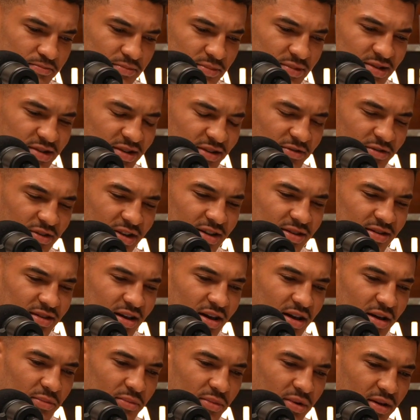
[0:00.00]
stuff like
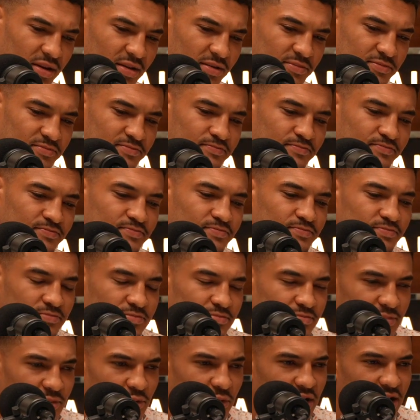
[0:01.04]
that, but
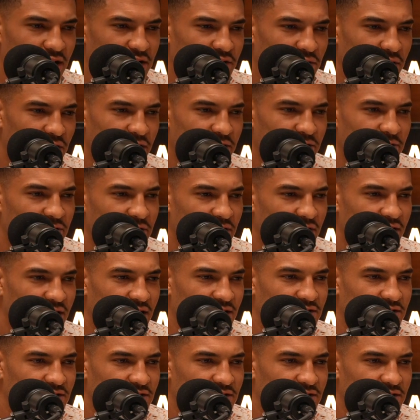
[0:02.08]
what I do on the field,